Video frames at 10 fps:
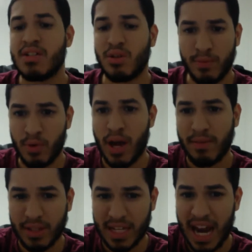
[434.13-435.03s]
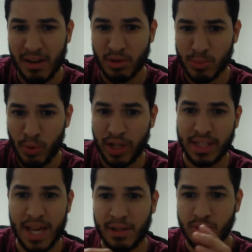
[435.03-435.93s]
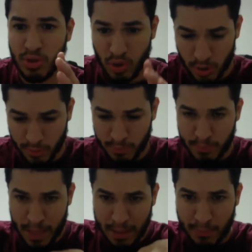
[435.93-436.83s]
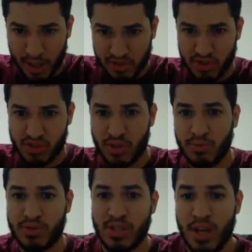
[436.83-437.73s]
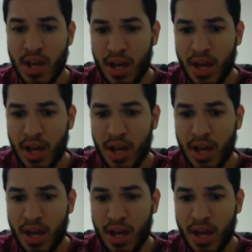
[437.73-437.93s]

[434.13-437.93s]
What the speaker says: So if you have Link arrows pointing down to your main monster zones,